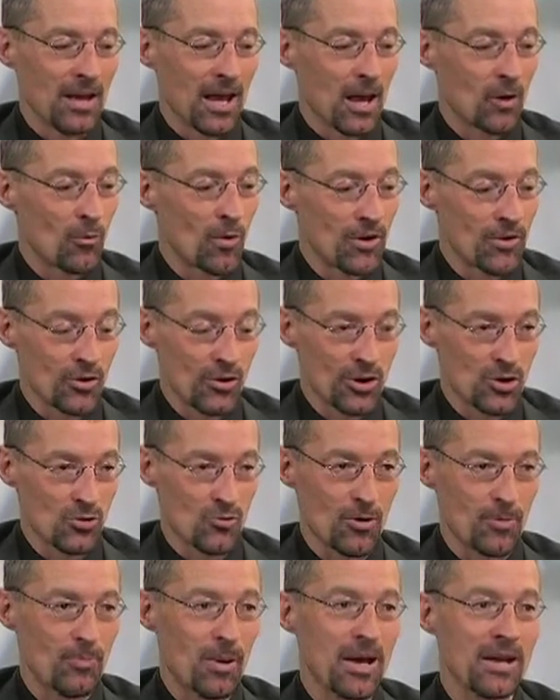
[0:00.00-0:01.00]
And whether
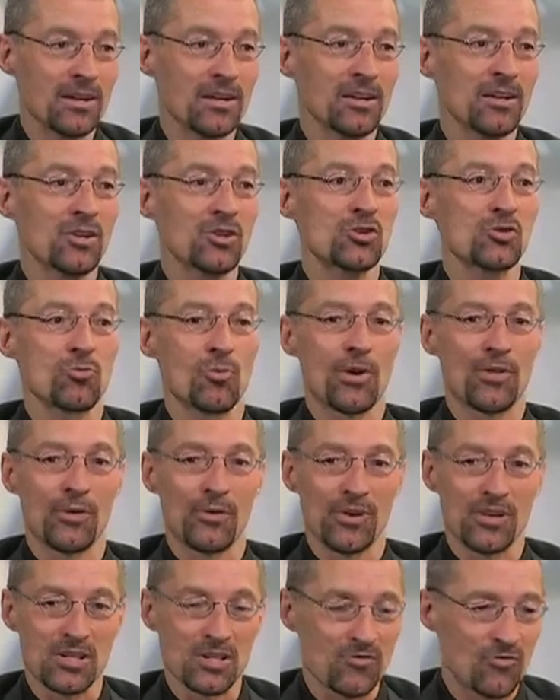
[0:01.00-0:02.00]
it's repentance,
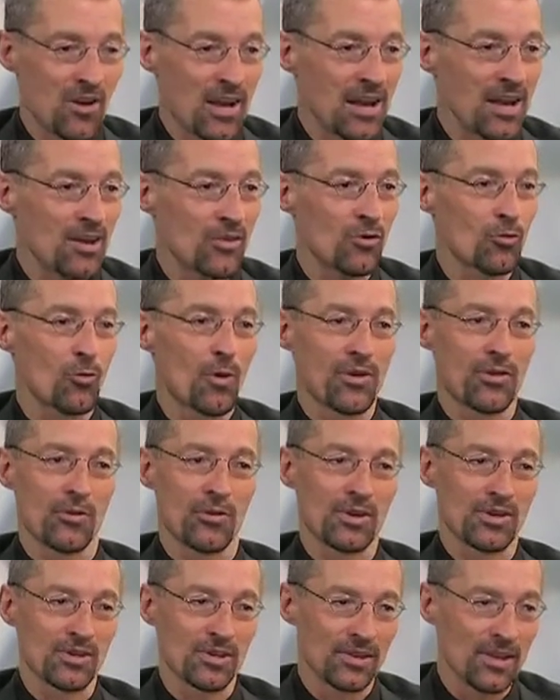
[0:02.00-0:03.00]
whether it's faith,
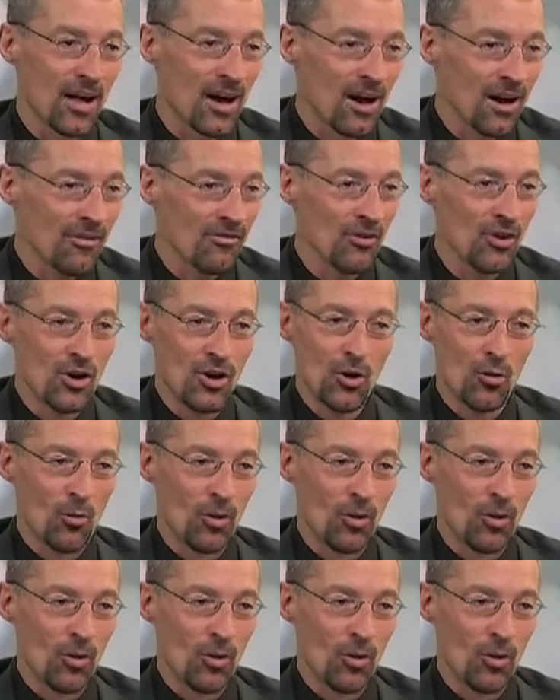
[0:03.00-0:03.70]
whether it's love,